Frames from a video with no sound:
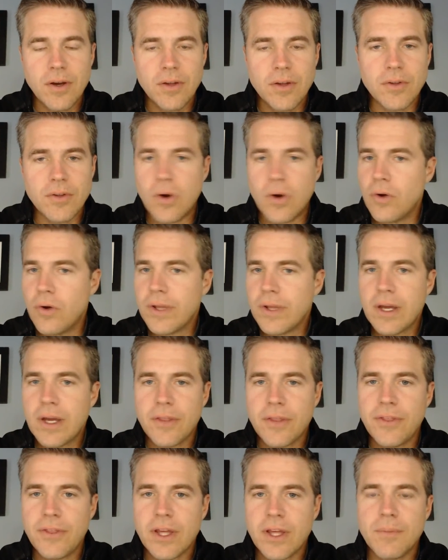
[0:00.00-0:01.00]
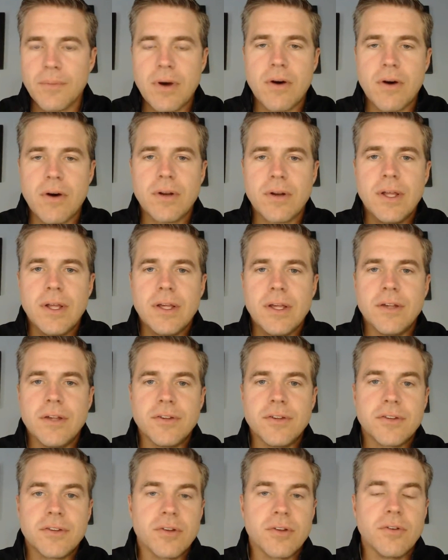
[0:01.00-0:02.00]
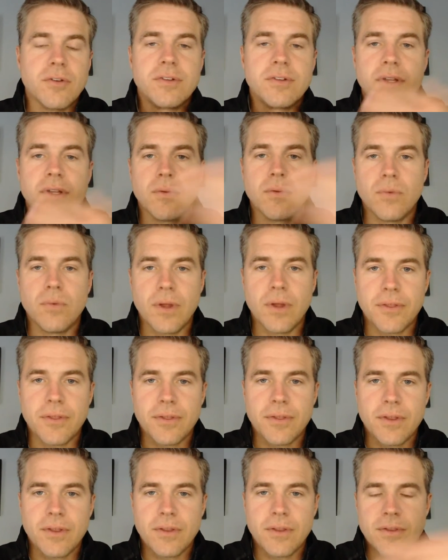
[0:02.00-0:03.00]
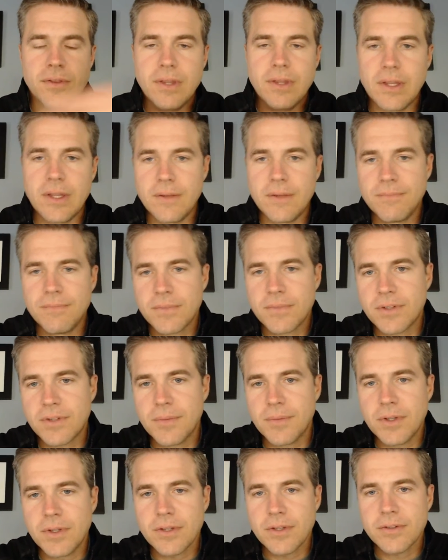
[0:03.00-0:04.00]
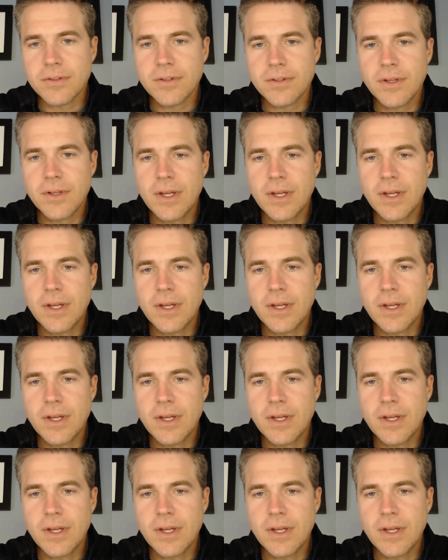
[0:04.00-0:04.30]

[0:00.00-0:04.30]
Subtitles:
then all you got to think about is associate with the stimulus,